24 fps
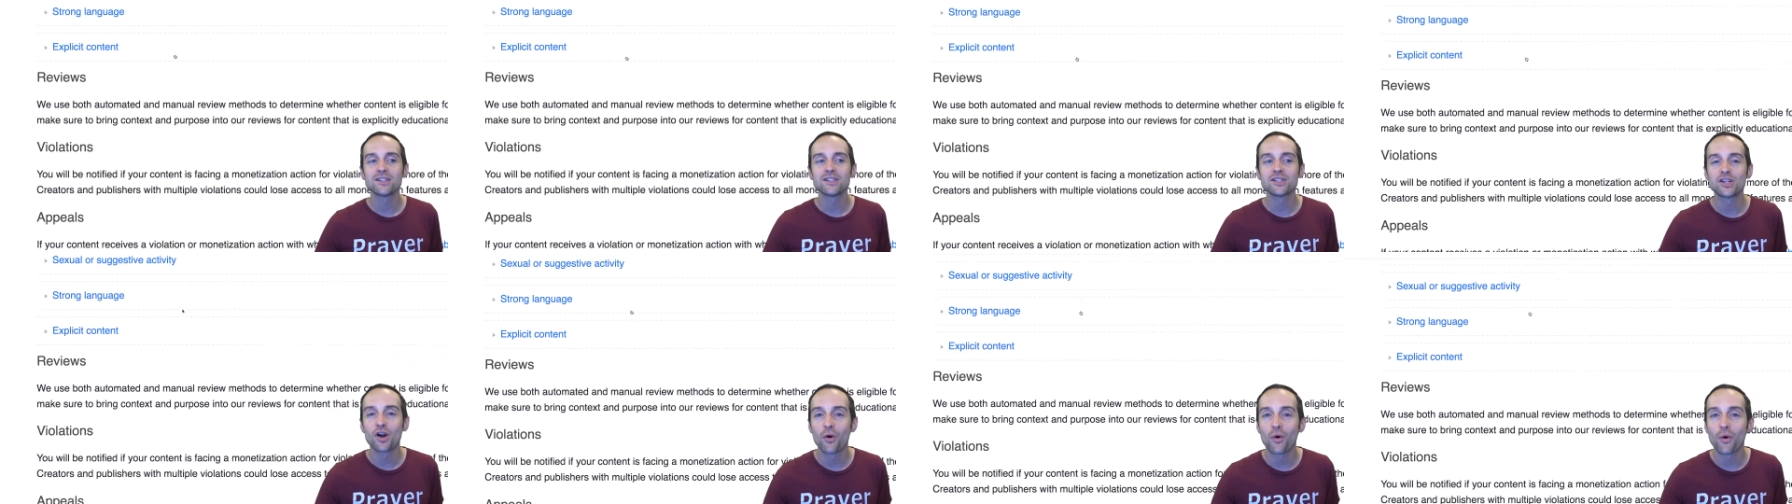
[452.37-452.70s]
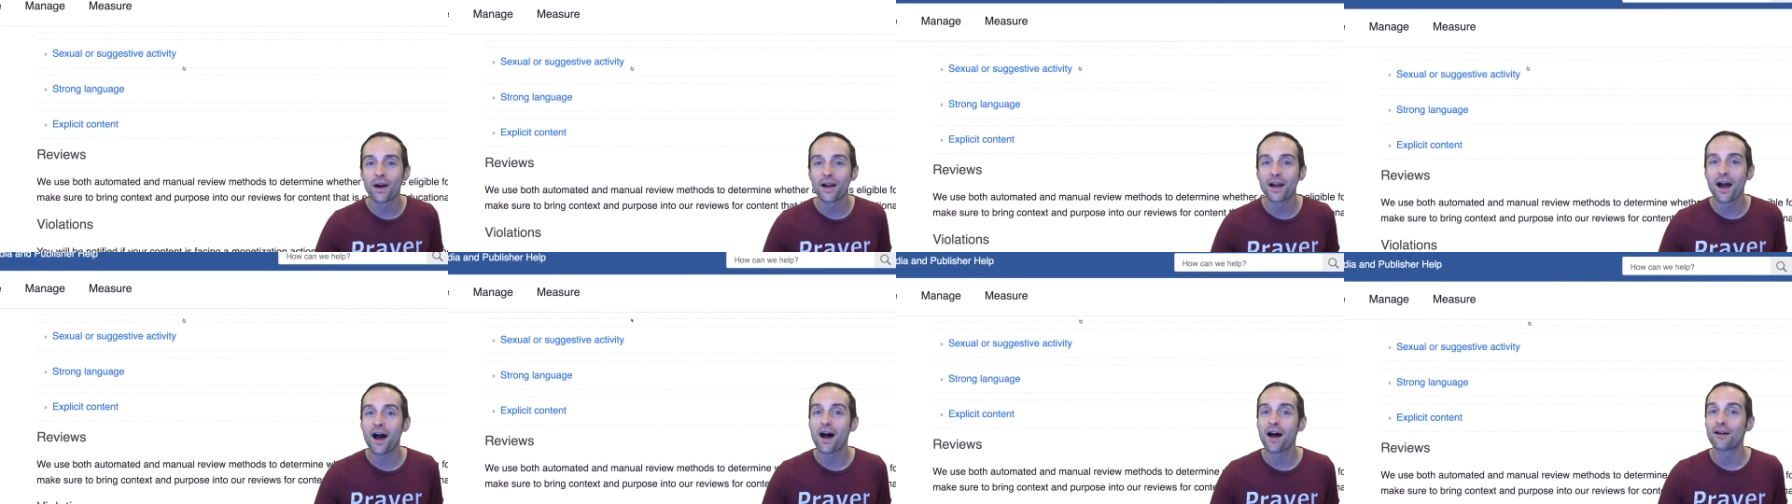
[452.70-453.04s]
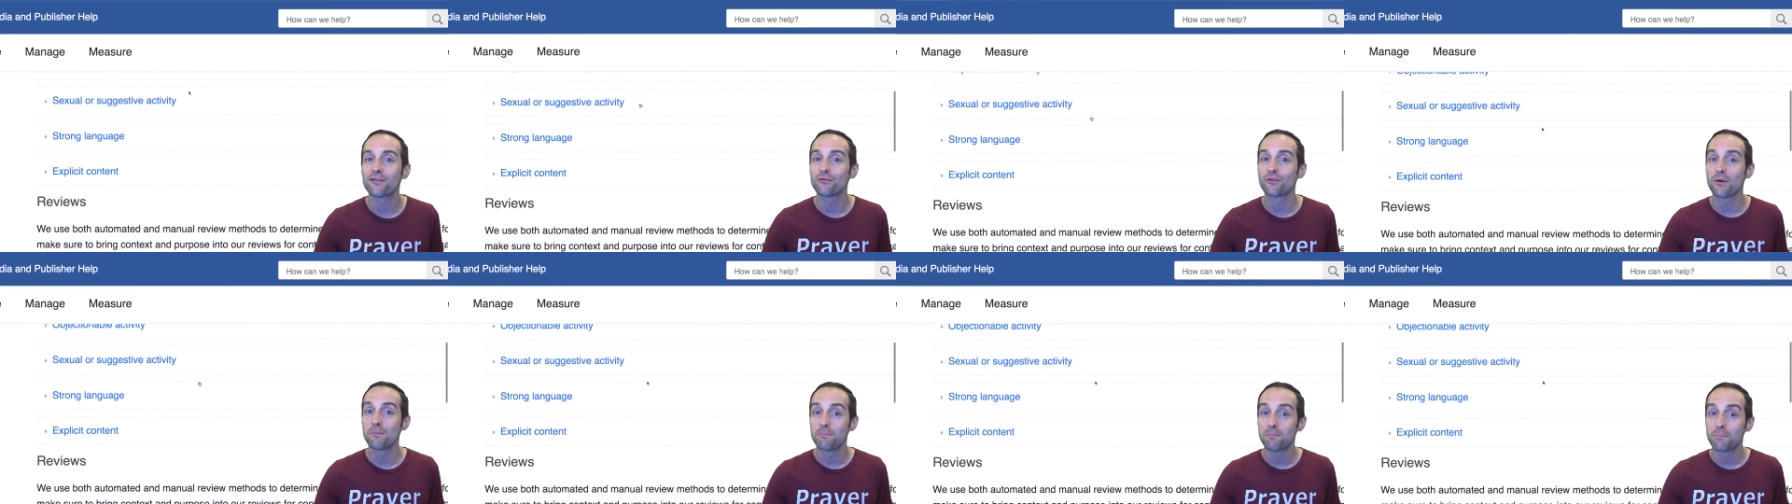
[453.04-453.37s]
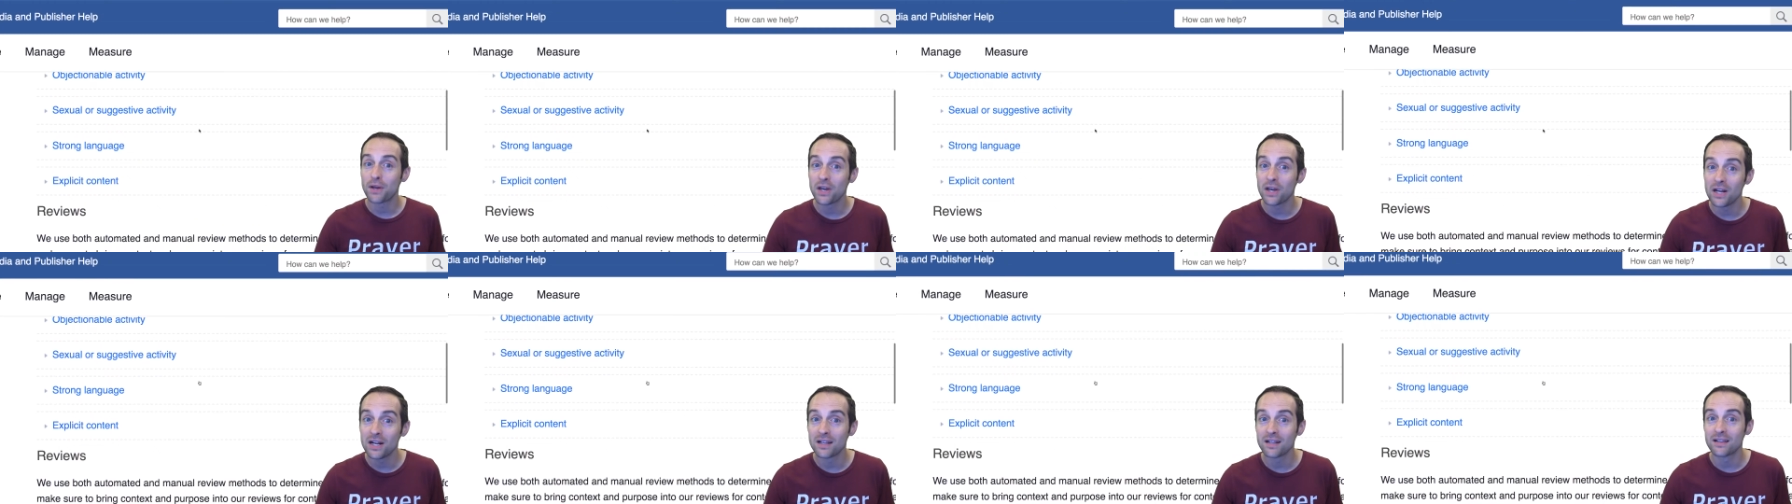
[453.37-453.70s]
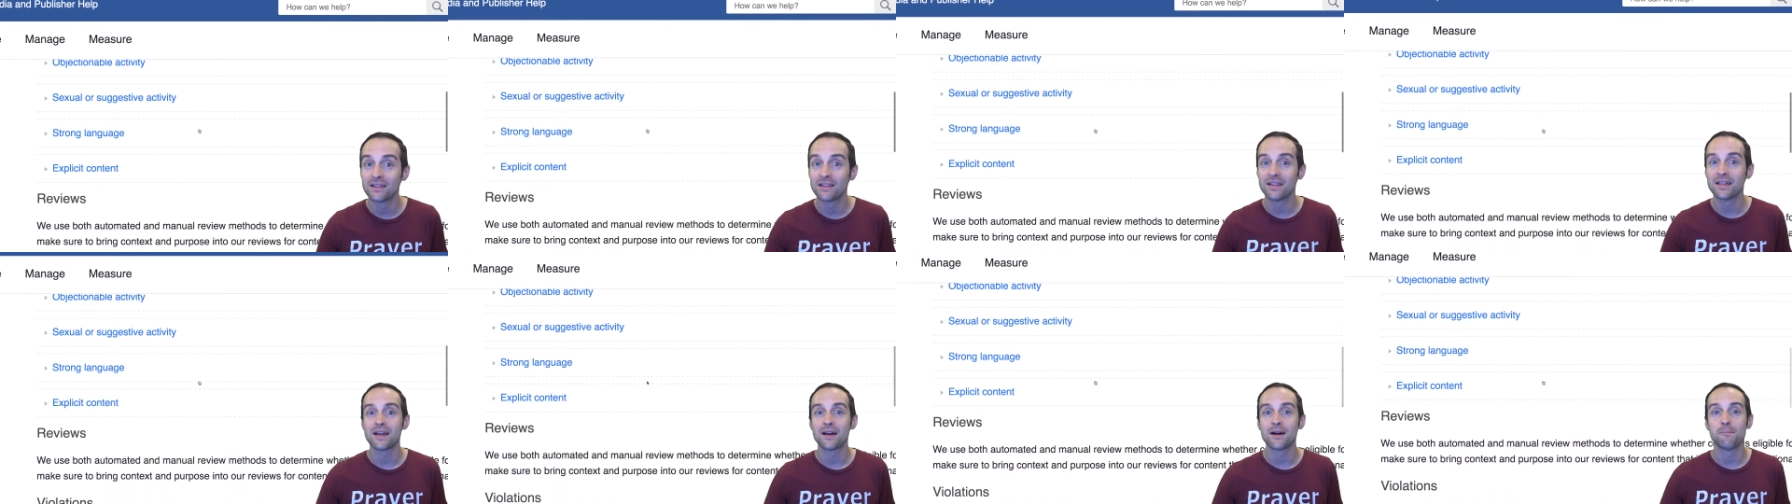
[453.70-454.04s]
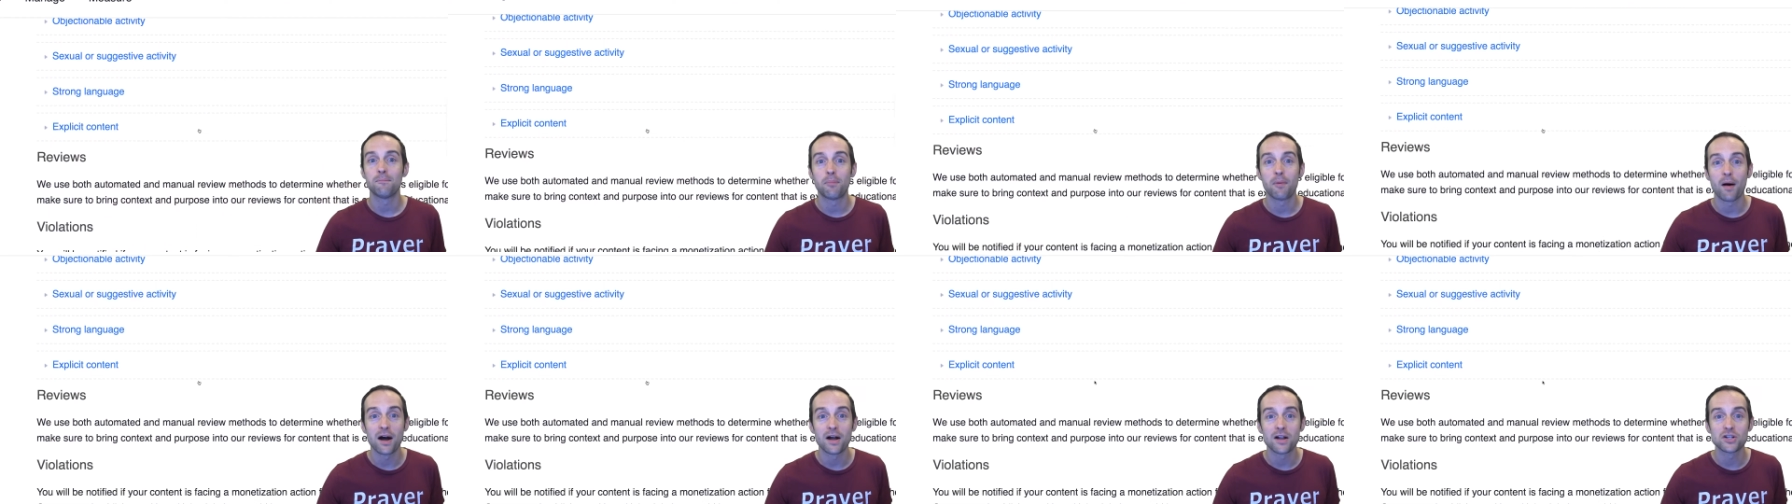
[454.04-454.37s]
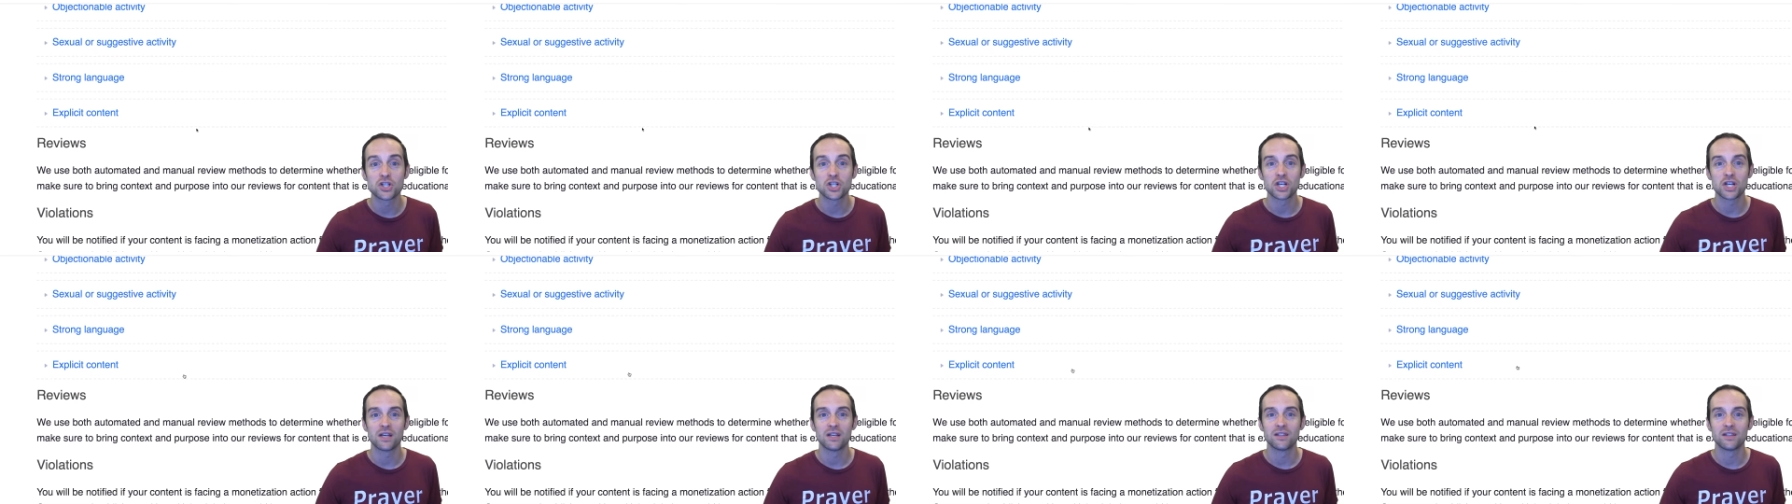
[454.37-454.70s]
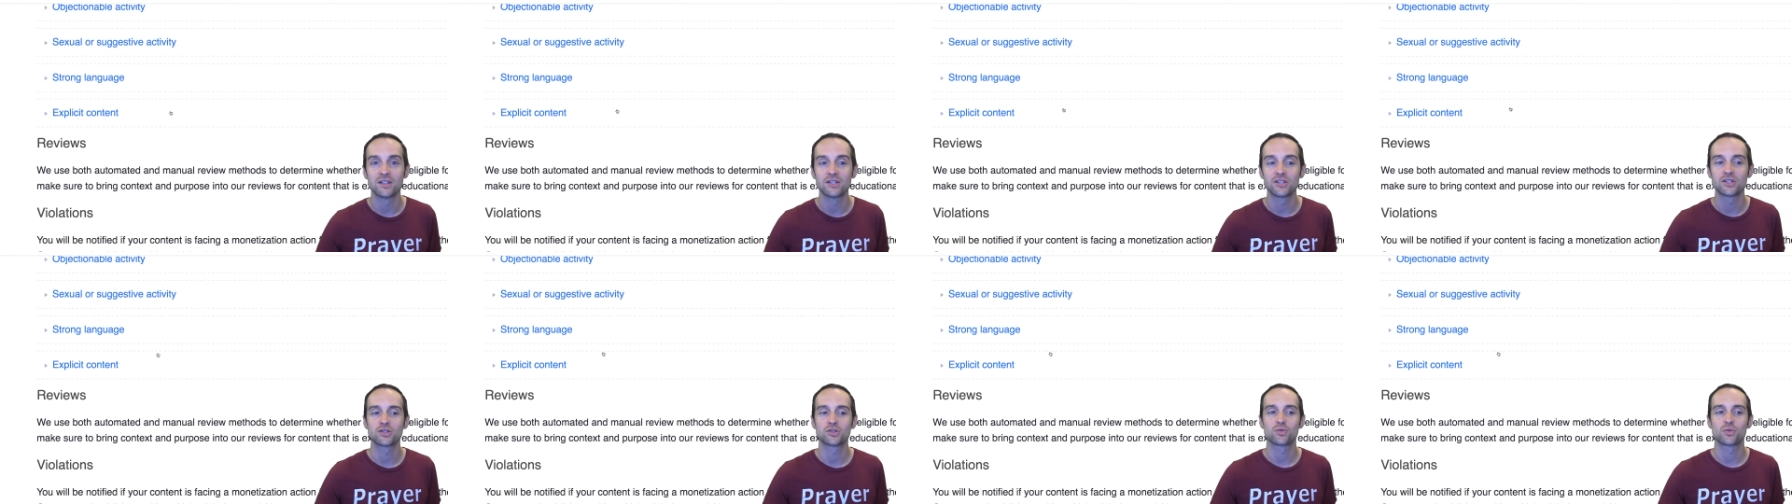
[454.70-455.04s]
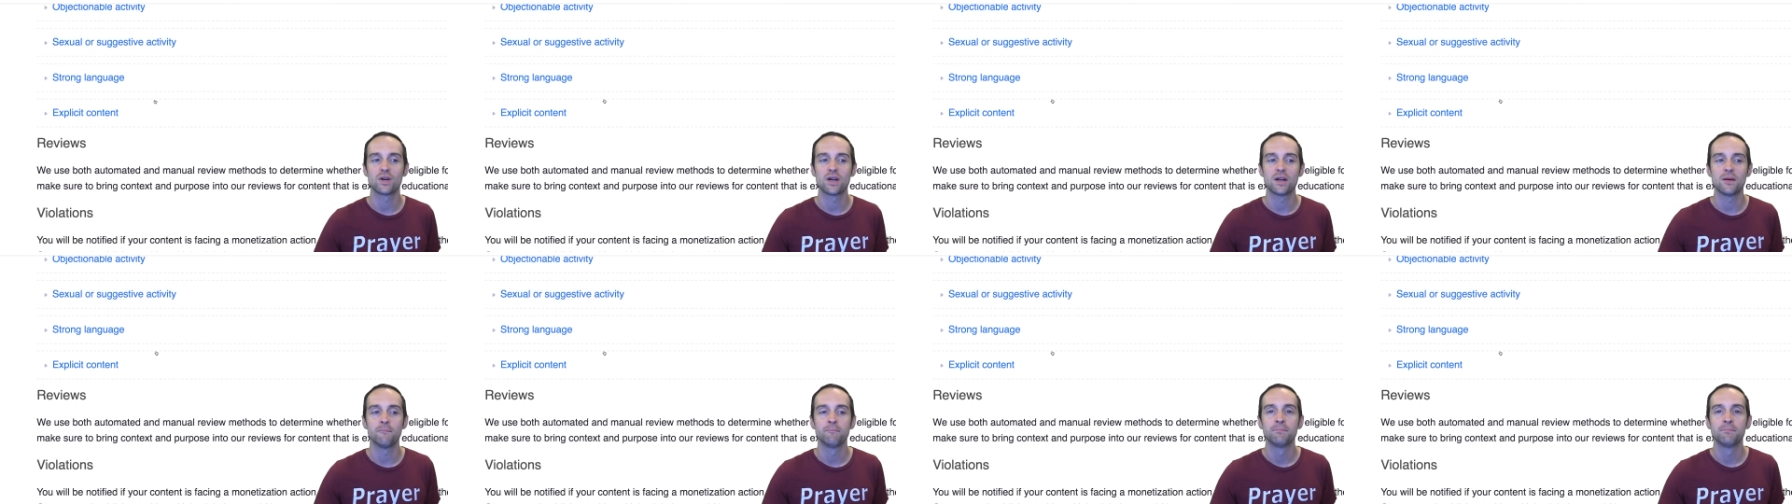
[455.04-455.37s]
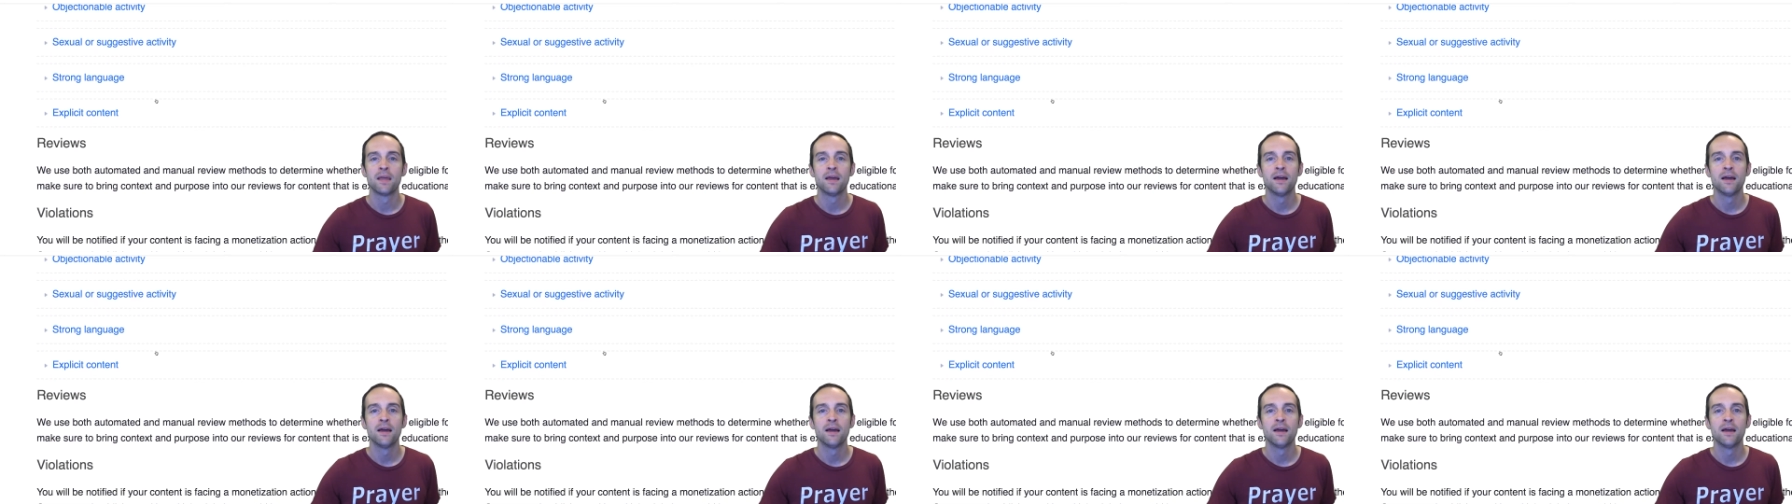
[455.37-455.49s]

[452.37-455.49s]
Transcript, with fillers: going on repeatedly a bunch in the stream,